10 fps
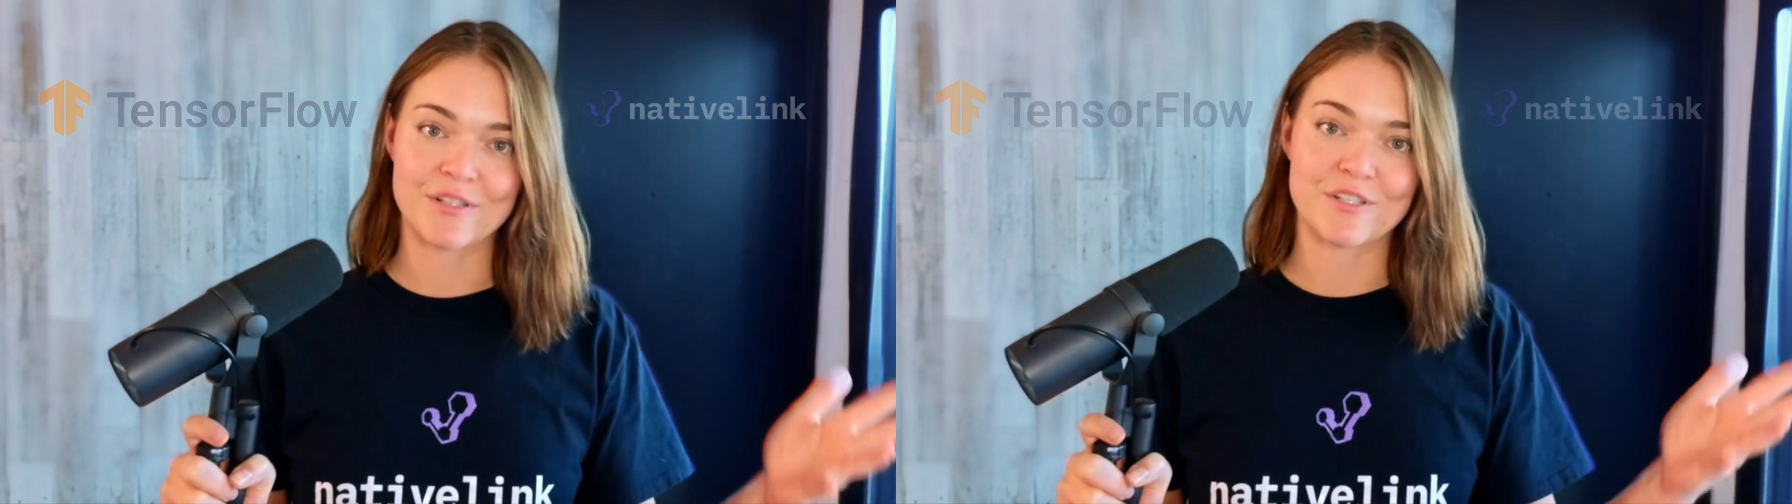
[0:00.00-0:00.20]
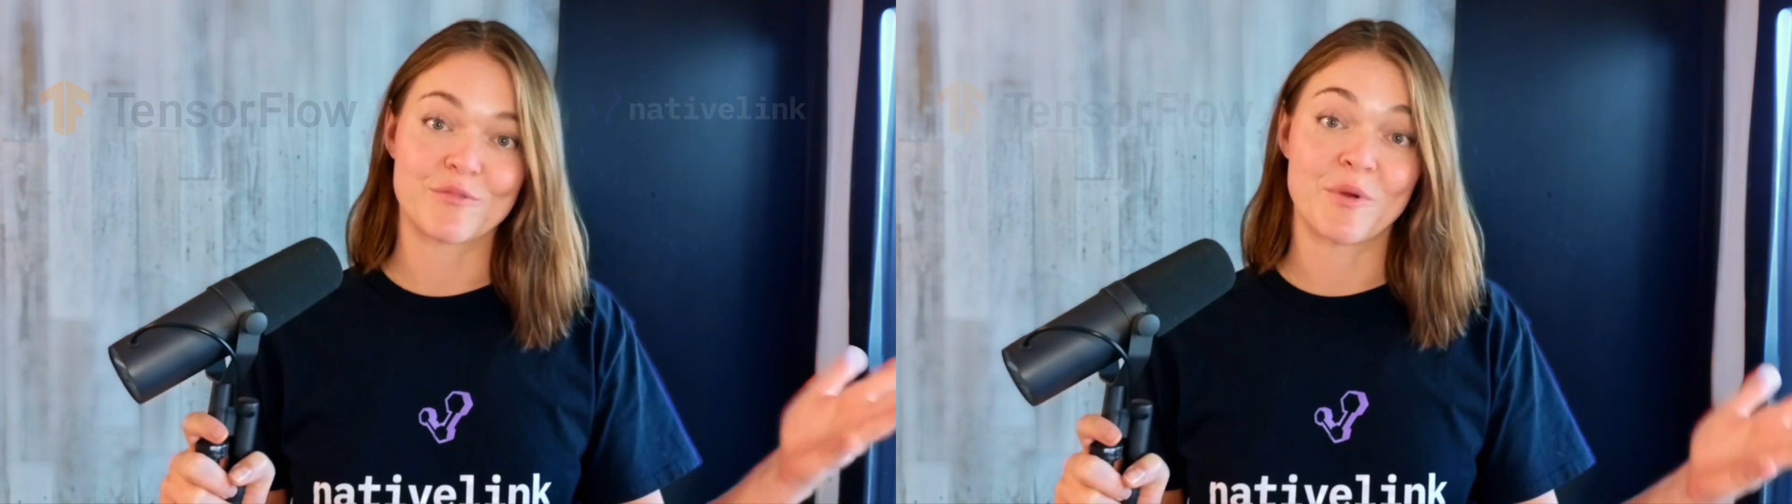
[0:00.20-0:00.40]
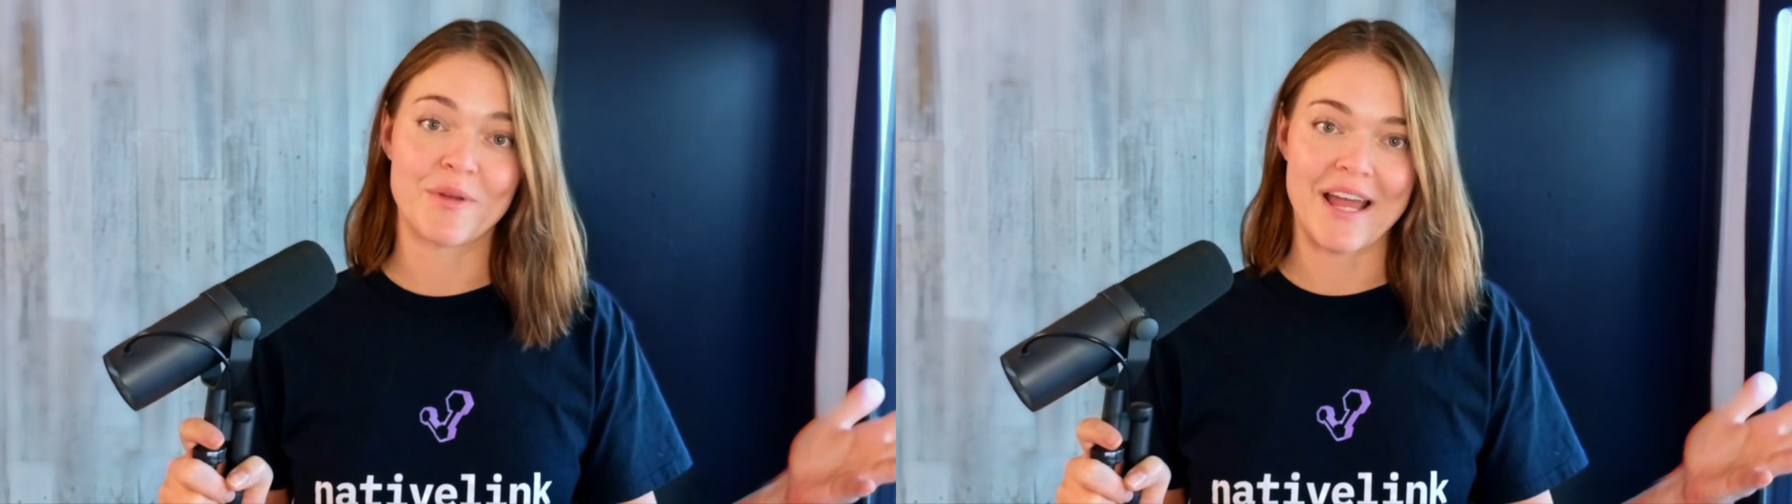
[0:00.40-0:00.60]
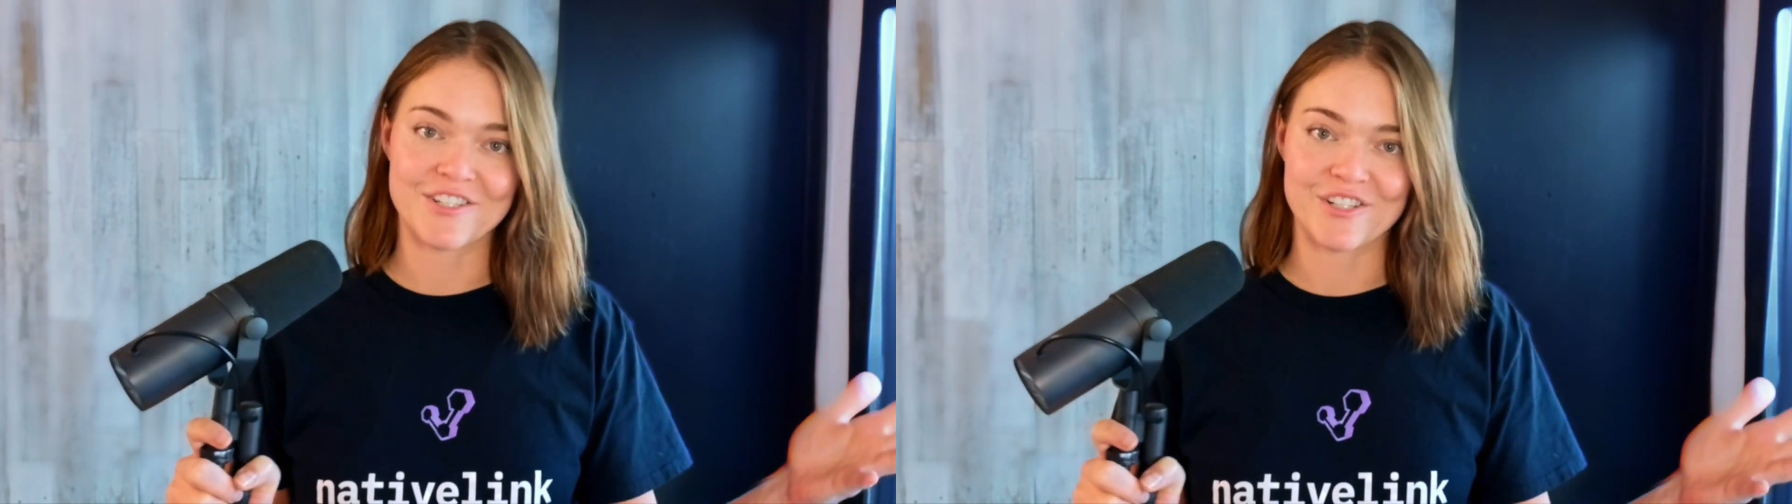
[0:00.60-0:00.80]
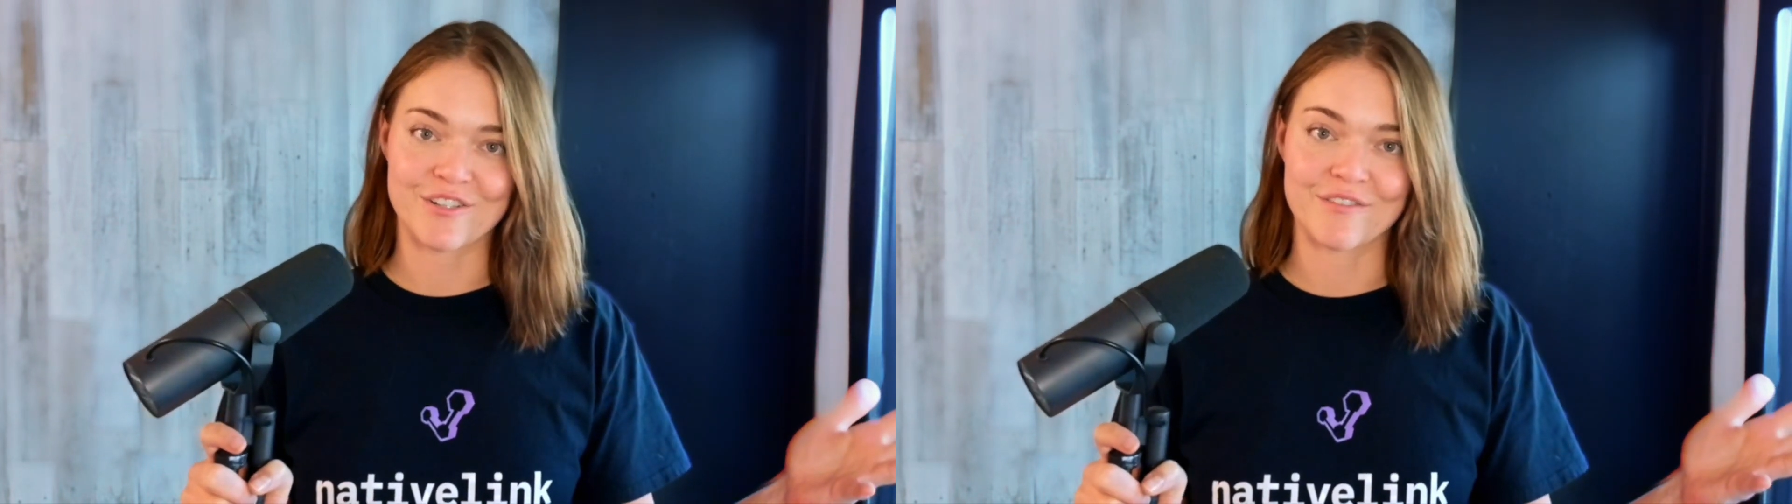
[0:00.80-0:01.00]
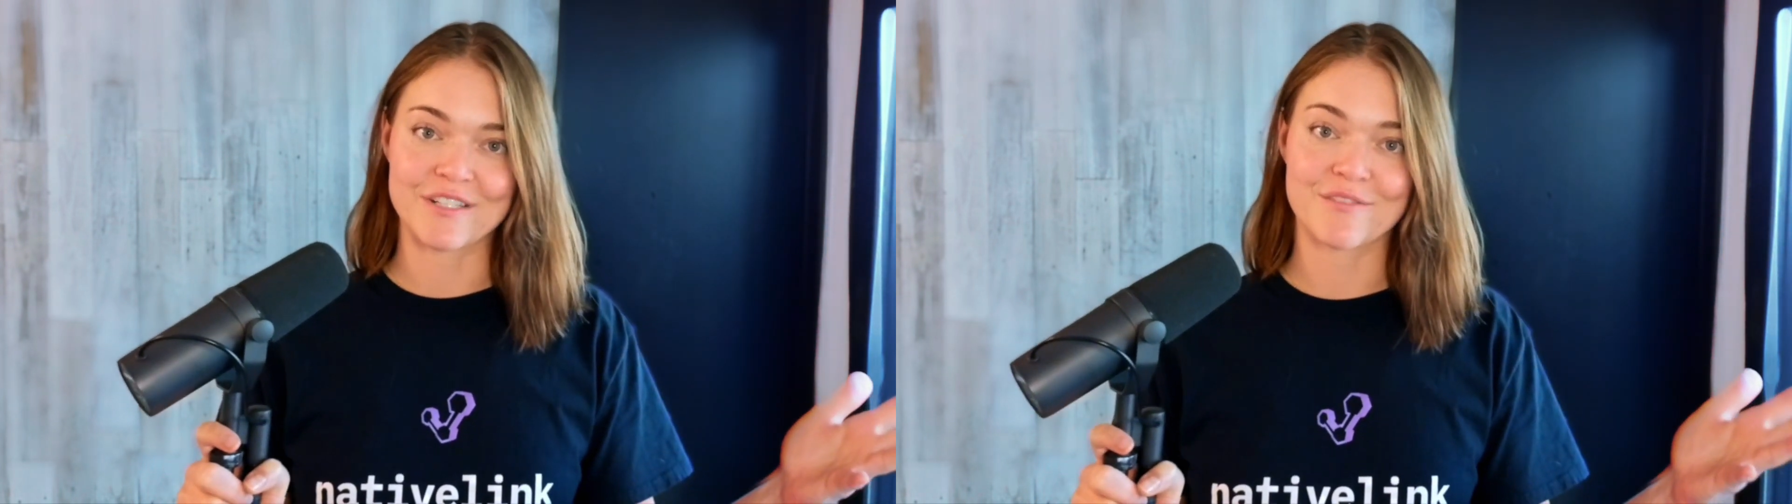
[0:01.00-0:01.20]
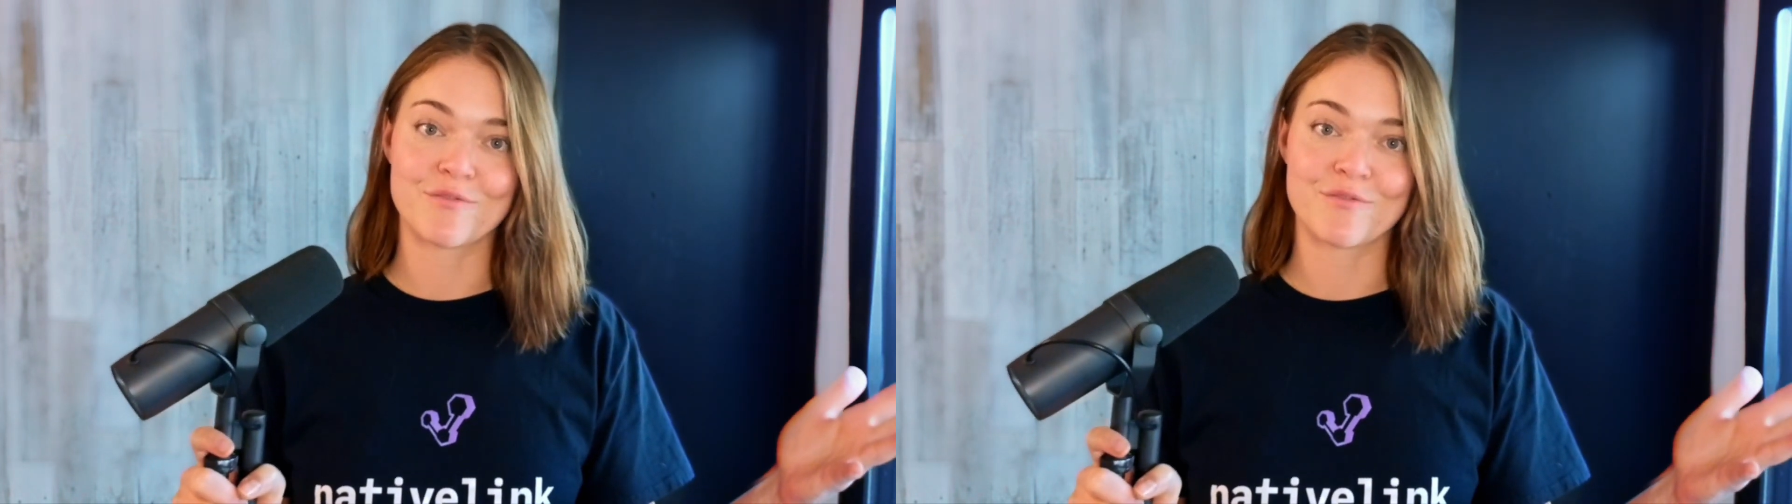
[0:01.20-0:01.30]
this remote caching service